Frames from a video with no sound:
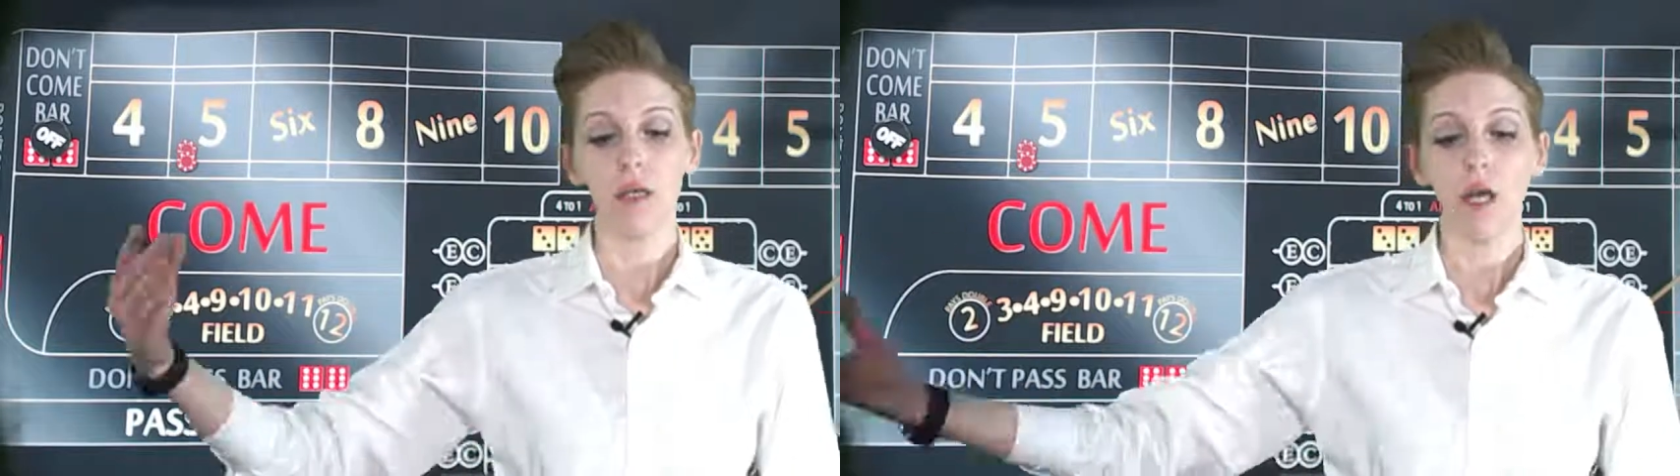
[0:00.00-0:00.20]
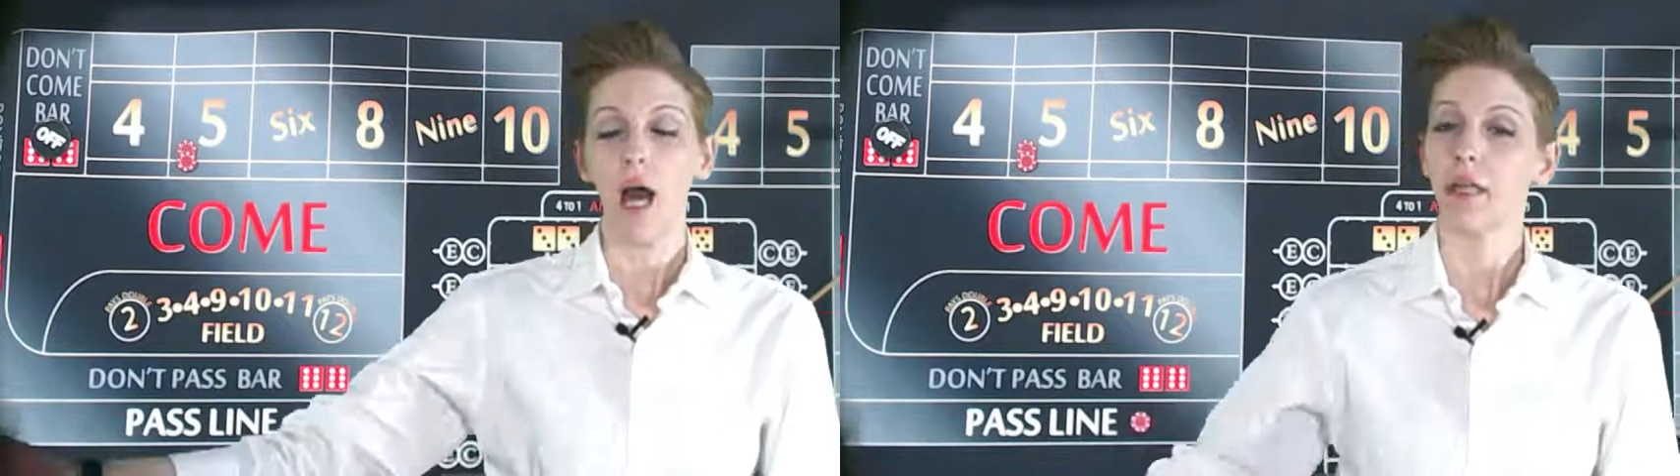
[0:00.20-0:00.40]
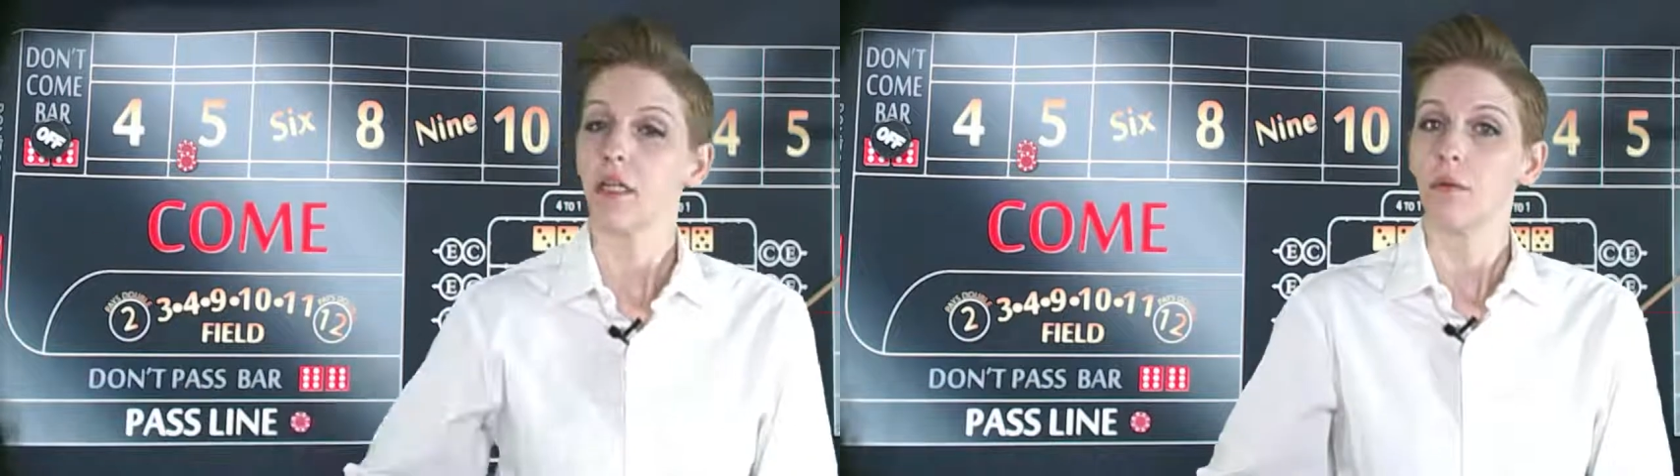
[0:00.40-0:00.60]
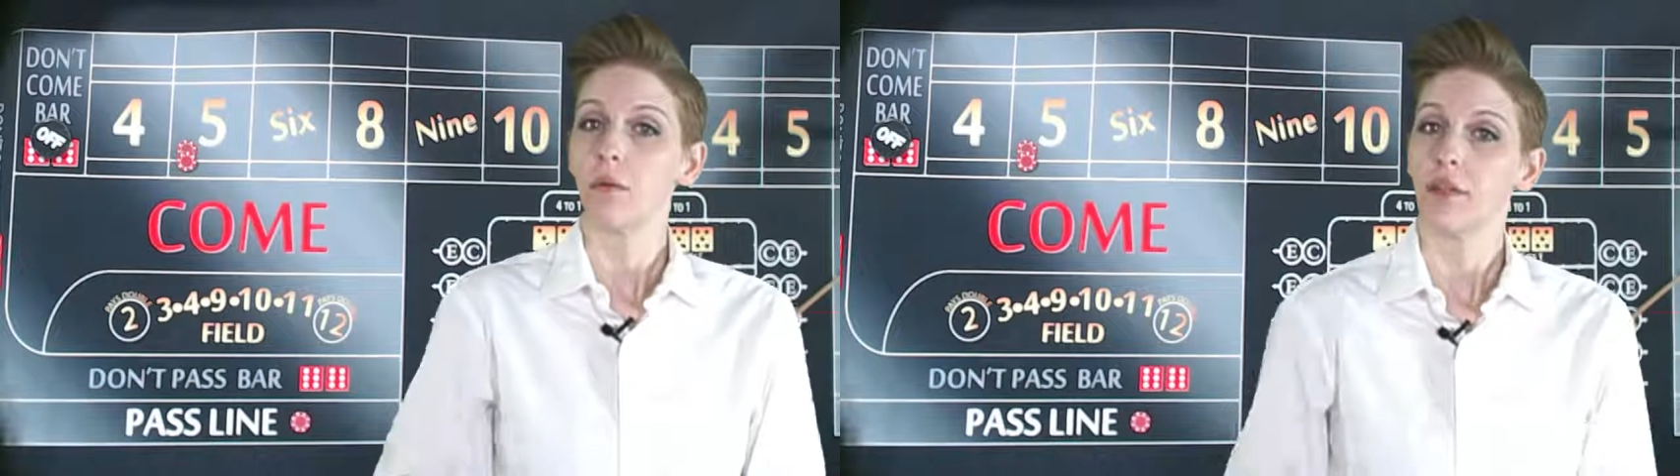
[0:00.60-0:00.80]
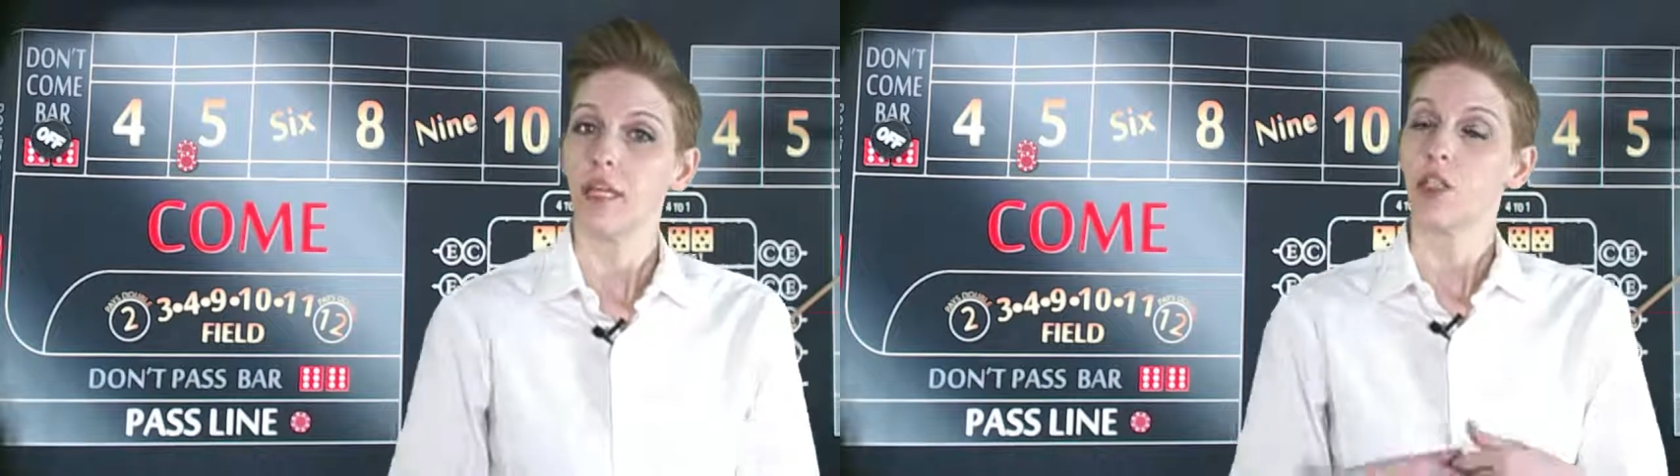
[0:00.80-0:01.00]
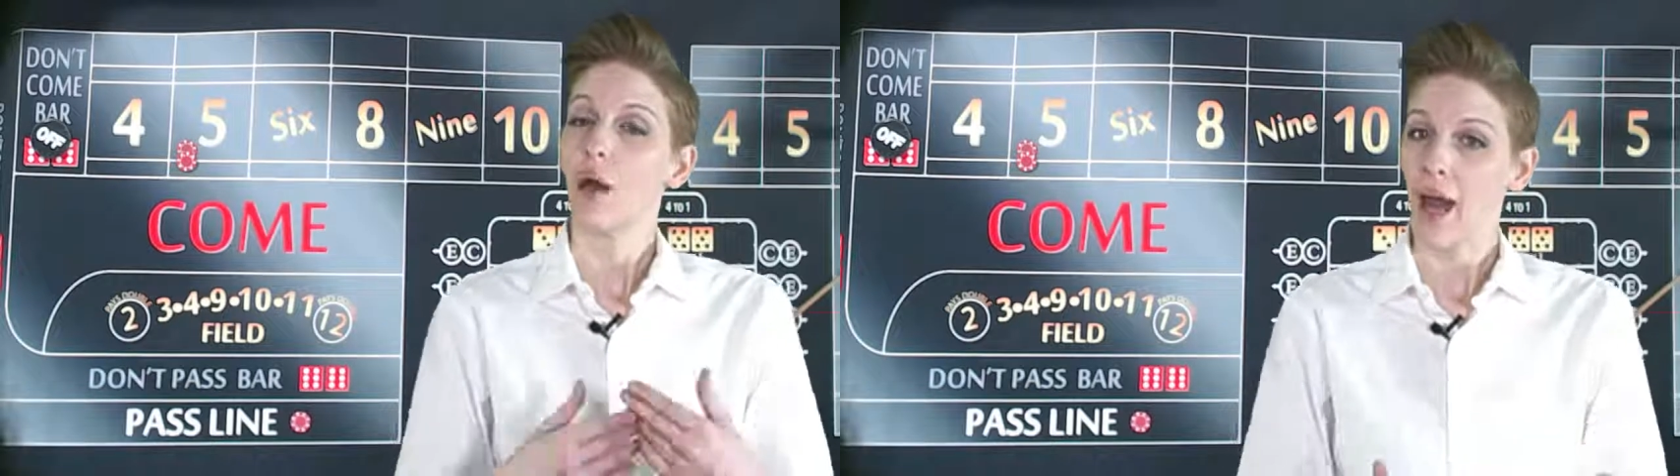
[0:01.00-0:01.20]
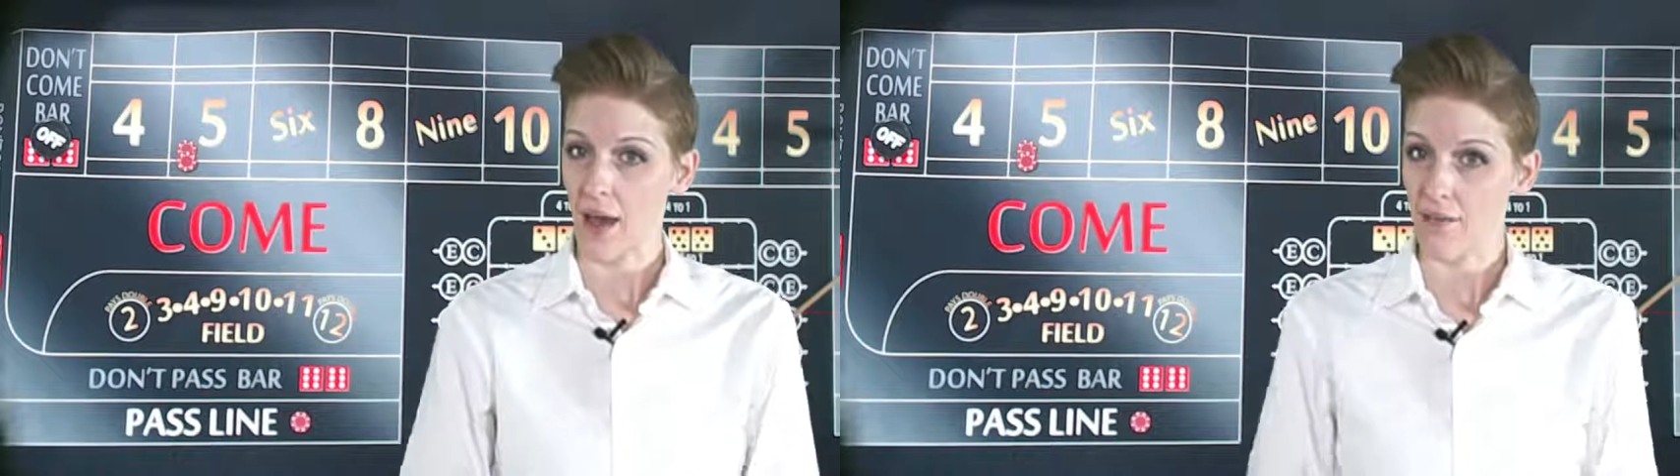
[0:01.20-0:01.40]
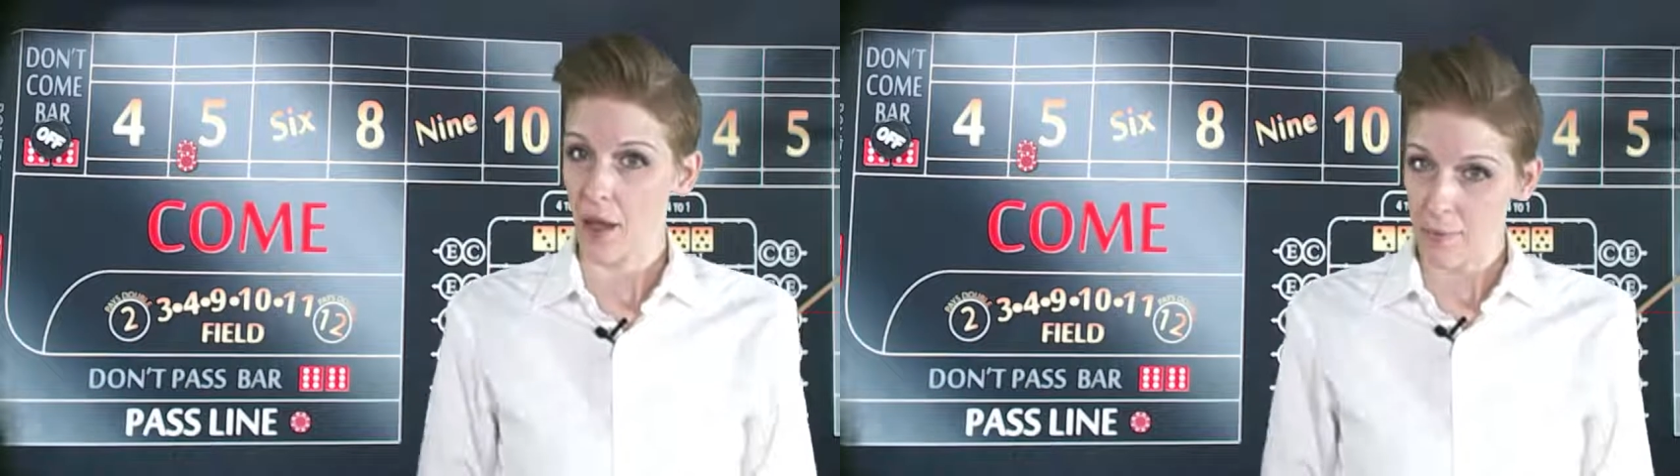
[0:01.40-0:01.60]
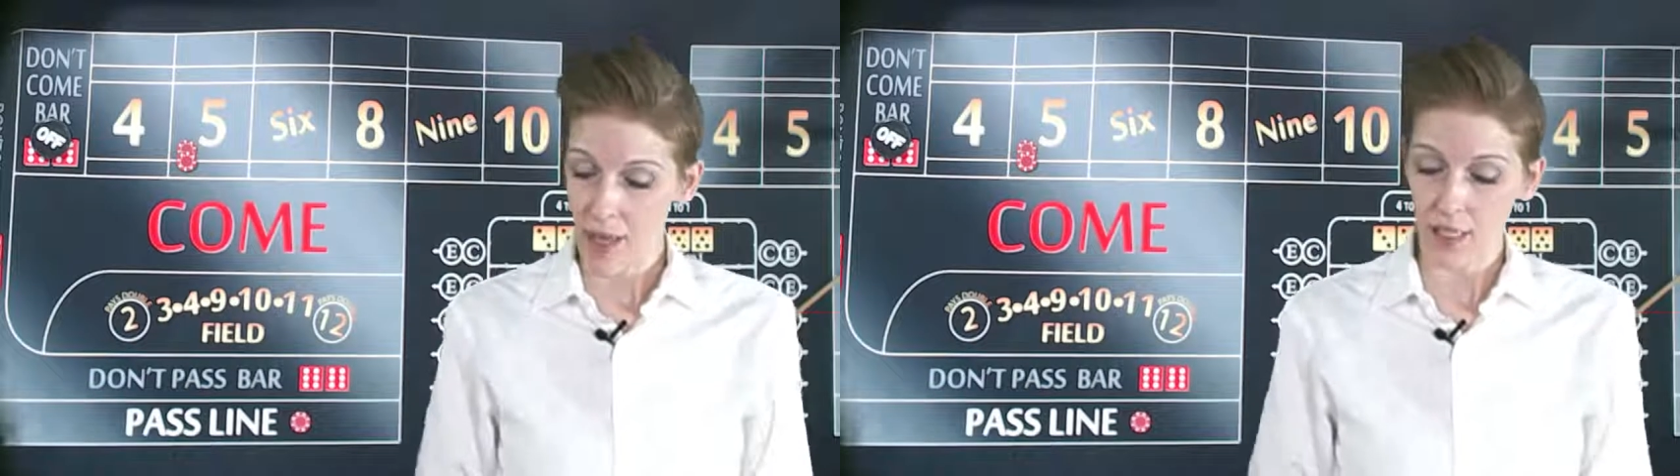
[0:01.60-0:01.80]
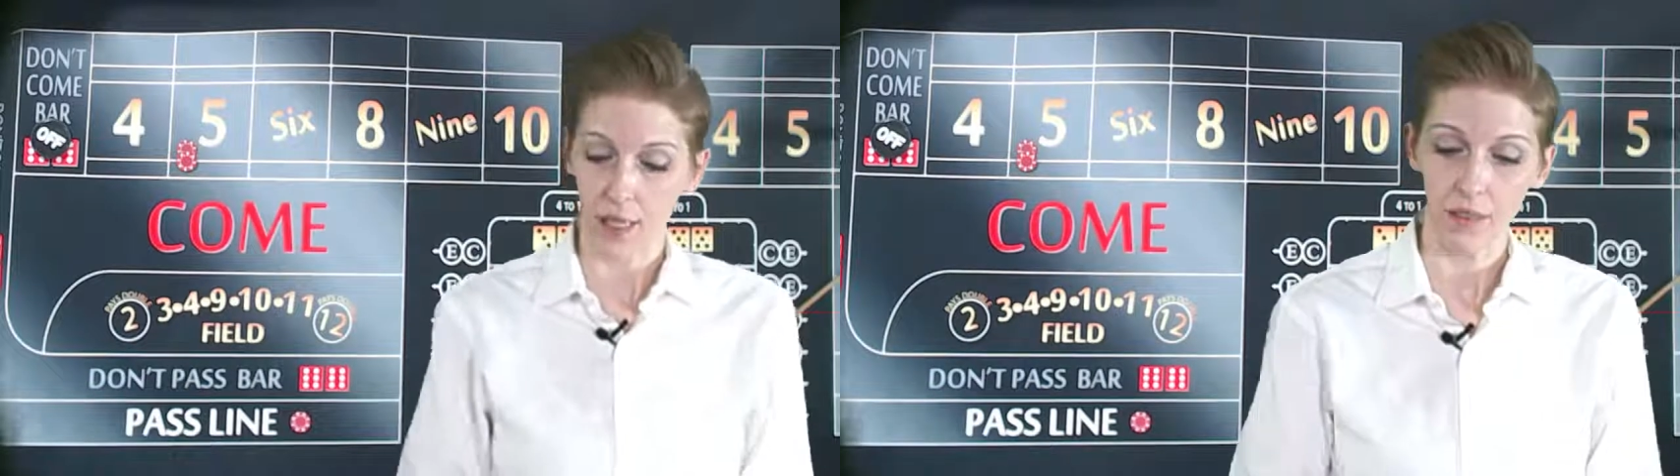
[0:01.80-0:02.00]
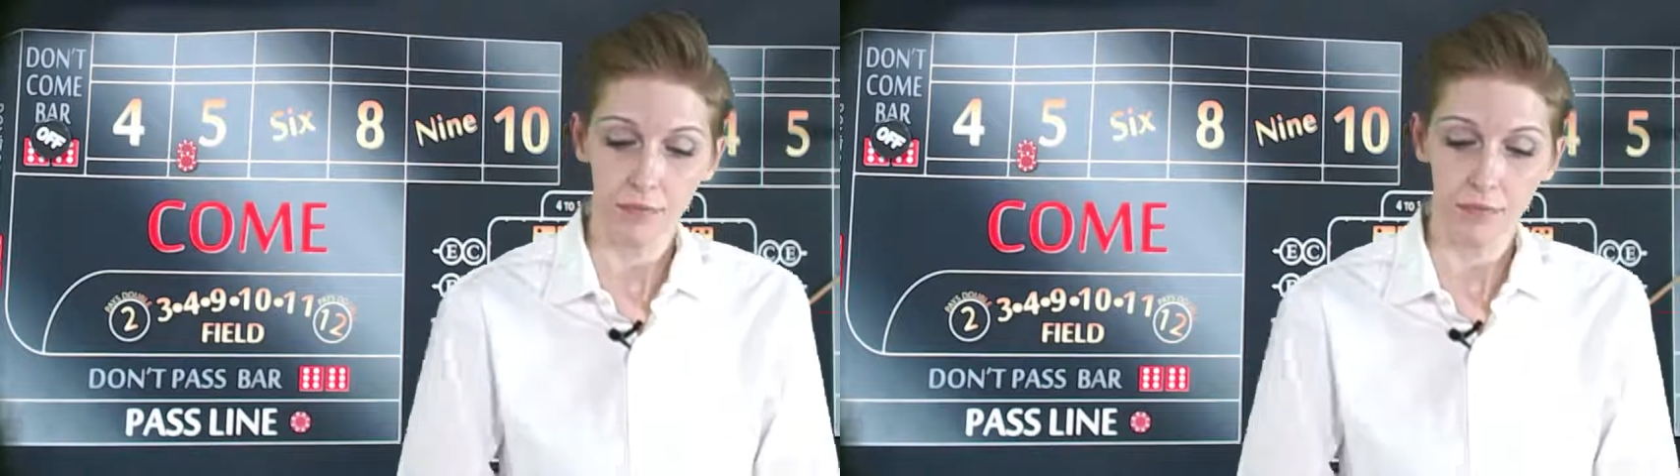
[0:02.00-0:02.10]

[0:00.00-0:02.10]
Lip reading: on a number that you have a bet on,